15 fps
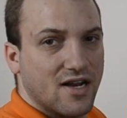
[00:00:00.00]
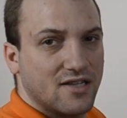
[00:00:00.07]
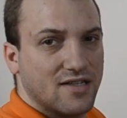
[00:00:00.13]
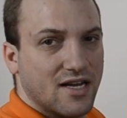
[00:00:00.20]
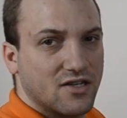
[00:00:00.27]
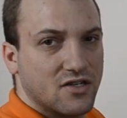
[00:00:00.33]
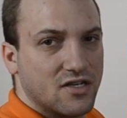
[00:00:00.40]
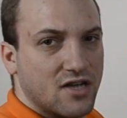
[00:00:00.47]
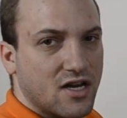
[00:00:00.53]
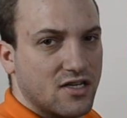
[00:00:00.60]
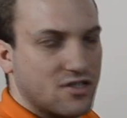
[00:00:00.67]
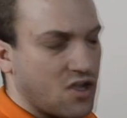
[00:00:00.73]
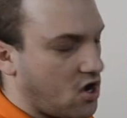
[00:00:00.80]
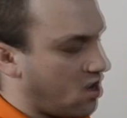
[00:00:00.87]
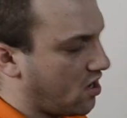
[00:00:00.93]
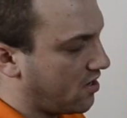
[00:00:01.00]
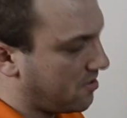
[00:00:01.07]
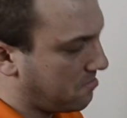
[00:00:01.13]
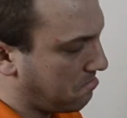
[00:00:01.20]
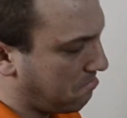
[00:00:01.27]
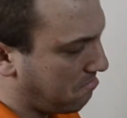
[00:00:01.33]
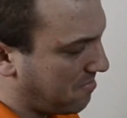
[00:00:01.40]
It's actually a nice
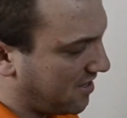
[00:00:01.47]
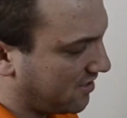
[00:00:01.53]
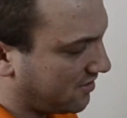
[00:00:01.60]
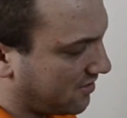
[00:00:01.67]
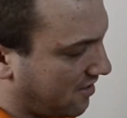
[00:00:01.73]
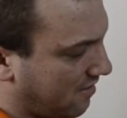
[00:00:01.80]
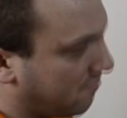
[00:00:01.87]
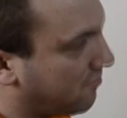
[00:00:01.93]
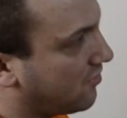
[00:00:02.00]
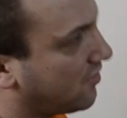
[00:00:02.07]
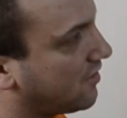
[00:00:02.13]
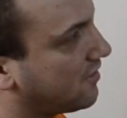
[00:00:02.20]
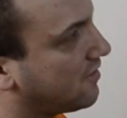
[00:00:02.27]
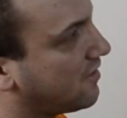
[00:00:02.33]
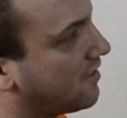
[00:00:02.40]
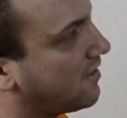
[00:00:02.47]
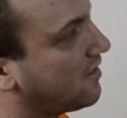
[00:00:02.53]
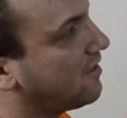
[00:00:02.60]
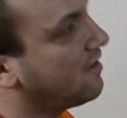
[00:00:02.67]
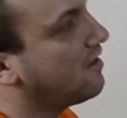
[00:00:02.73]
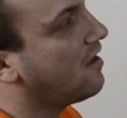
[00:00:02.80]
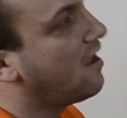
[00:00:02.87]
hard mesh type looking
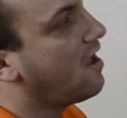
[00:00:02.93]
thing.